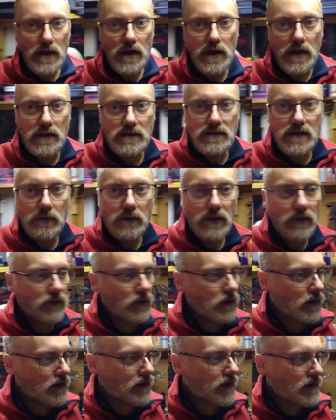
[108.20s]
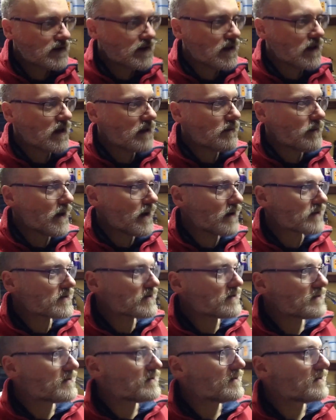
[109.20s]
It's giving me a few other things to think
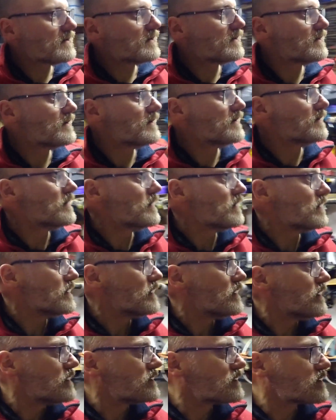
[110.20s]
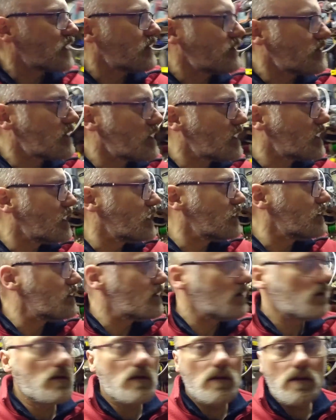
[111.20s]
about. It's giving the
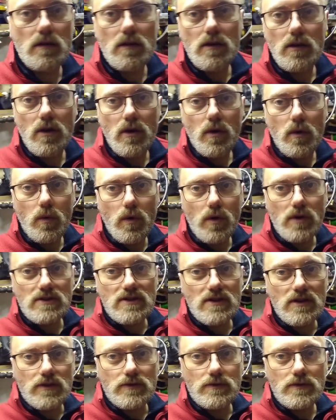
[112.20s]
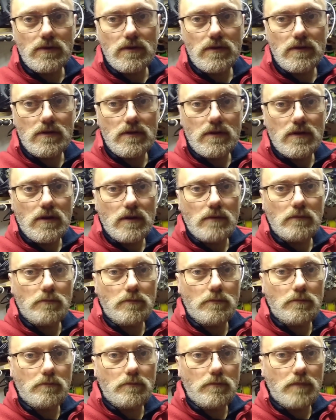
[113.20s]
work zone
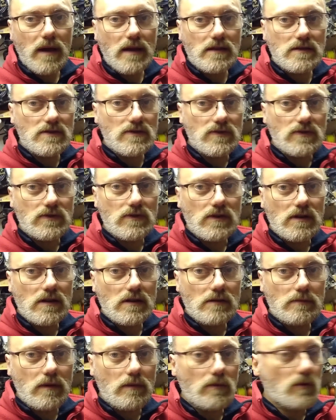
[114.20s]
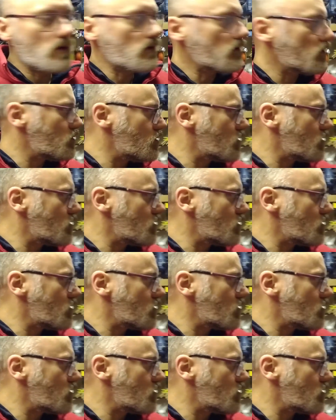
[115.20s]
bandsaw a little bit more of a